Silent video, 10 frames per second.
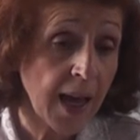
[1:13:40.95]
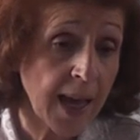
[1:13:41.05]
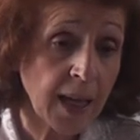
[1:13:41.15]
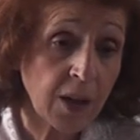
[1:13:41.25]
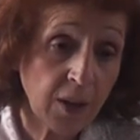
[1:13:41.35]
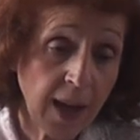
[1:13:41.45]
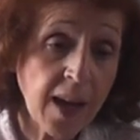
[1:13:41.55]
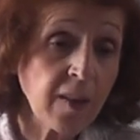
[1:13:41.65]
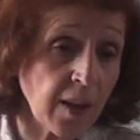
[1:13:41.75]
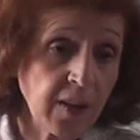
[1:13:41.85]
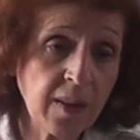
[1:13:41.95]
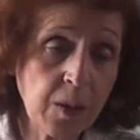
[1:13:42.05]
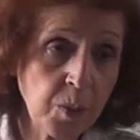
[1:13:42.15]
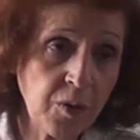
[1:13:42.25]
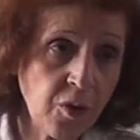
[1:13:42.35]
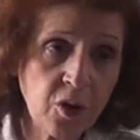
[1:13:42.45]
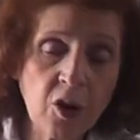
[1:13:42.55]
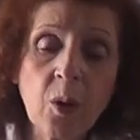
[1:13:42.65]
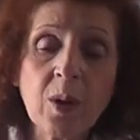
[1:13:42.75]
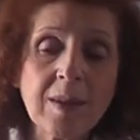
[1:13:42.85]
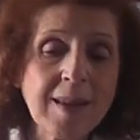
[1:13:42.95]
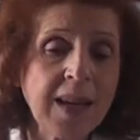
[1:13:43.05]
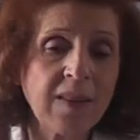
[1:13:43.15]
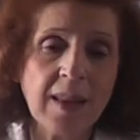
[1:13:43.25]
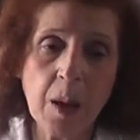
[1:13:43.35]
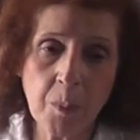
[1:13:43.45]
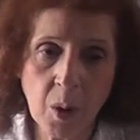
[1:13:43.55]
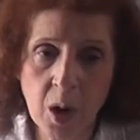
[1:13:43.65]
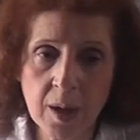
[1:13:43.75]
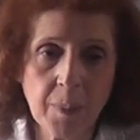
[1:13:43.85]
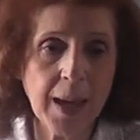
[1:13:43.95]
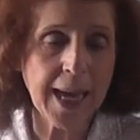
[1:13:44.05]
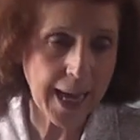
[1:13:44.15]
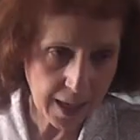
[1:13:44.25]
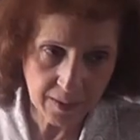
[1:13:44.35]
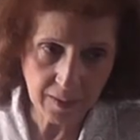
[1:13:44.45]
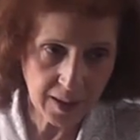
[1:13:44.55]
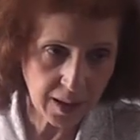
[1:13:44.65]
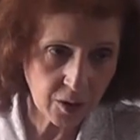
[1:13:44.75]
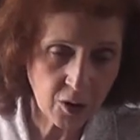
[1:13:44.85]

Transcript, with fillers: And as I said before, no one takes that mark by accident.